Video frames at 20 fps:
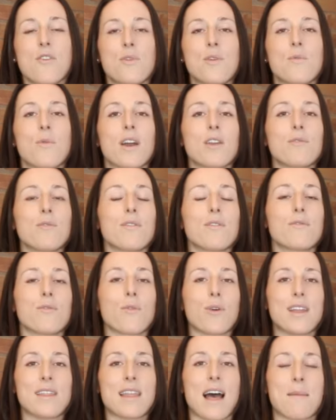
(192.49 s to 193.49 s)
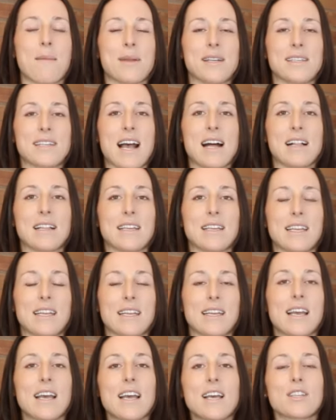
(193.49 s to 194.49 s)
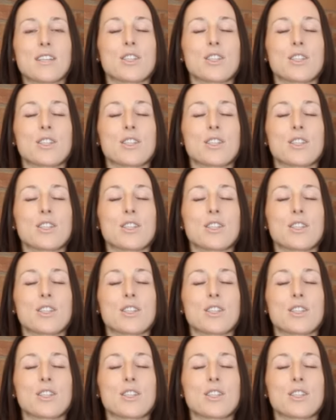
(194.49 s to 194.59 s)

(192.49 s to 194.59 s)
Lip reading: We want to avoid that mentality.